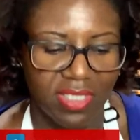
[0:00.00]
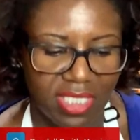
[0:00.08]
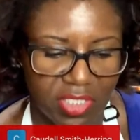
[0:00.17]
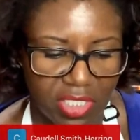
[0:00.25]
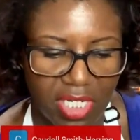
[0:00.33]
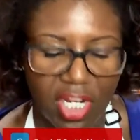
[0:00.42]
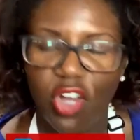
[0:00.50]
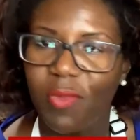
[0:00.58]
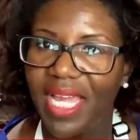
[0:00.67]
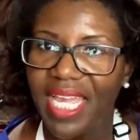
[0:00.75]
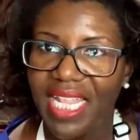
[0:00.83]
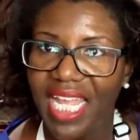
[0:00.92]
So these are going to go
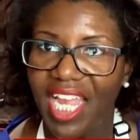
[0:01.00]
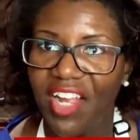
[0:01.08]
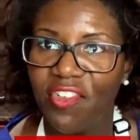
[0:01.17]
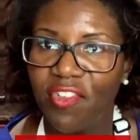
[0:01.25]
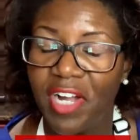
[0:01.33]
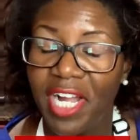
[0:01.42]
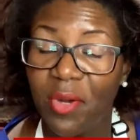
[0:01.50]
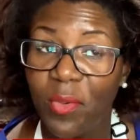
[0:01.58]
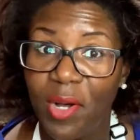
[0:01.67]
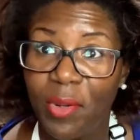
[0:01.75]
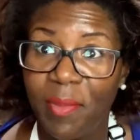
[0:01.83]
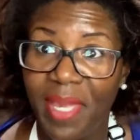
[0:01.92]
back in the air fryer
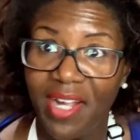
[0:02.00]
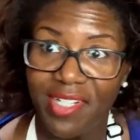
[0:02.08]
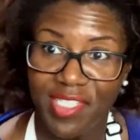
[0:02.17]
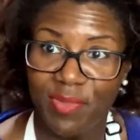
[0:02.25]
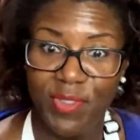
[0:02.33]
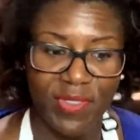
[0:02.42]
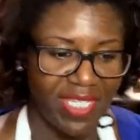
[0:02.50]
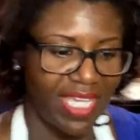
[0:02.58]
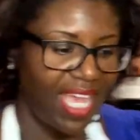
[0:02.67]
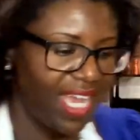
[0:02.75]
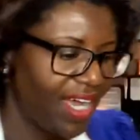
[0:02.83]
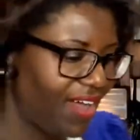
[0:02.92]
while we make our
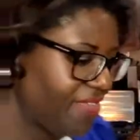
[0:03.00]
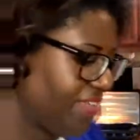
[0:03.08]
smoothie and